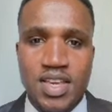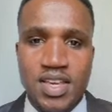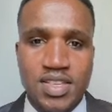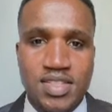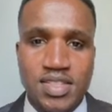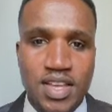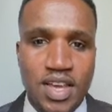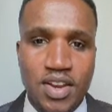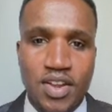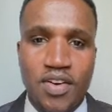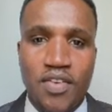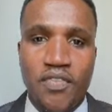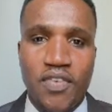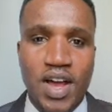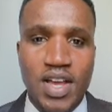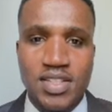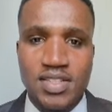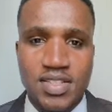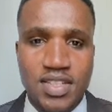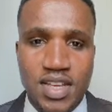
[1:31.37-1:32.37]
Instead of
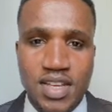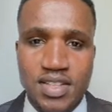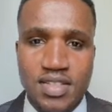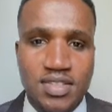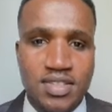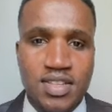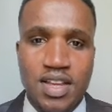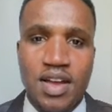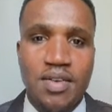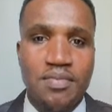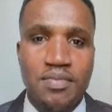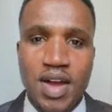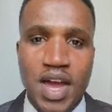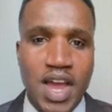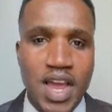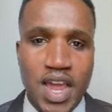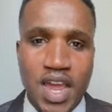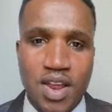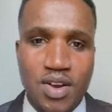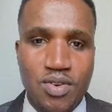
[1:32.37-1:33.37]
us just stand
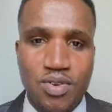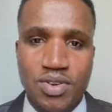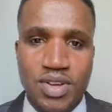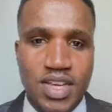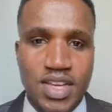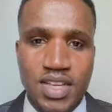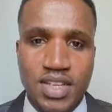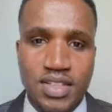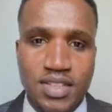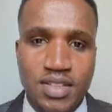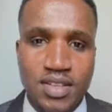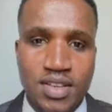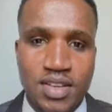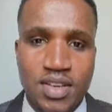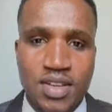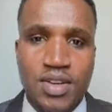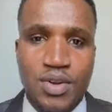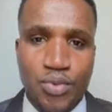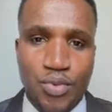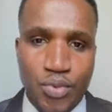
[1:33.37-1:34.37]
by and looking,
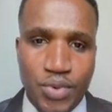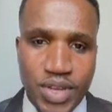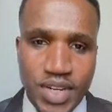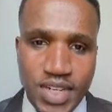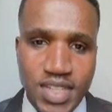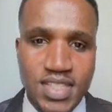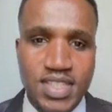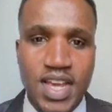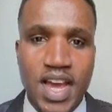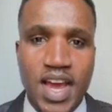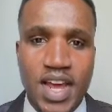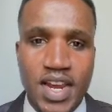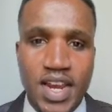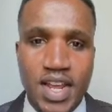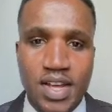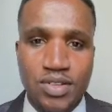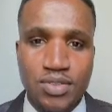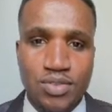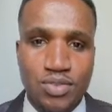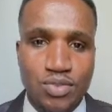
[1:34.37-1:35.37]
we
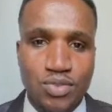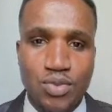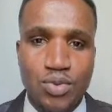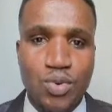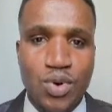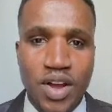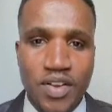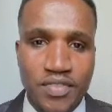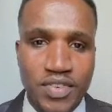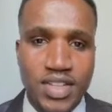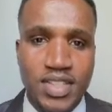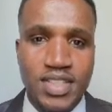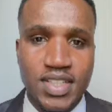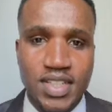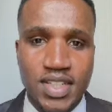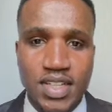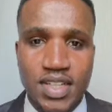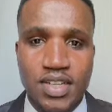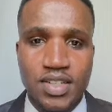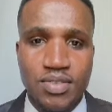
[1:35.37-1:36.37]
decided to do
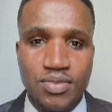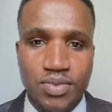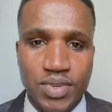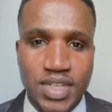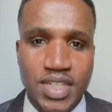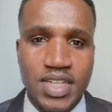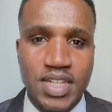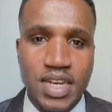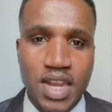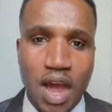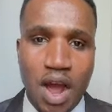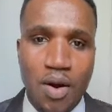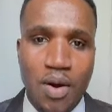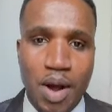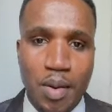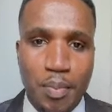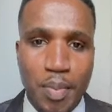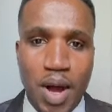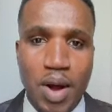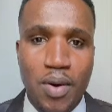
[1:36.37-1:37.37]
everything within
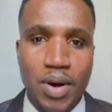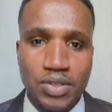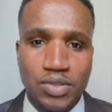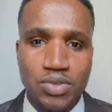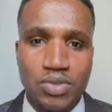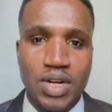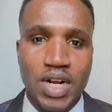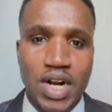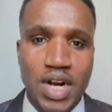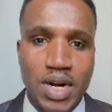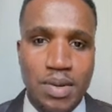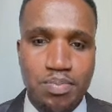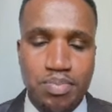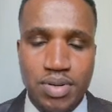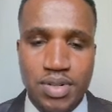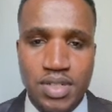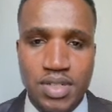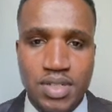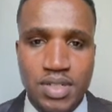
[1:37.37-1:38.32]
our power to help.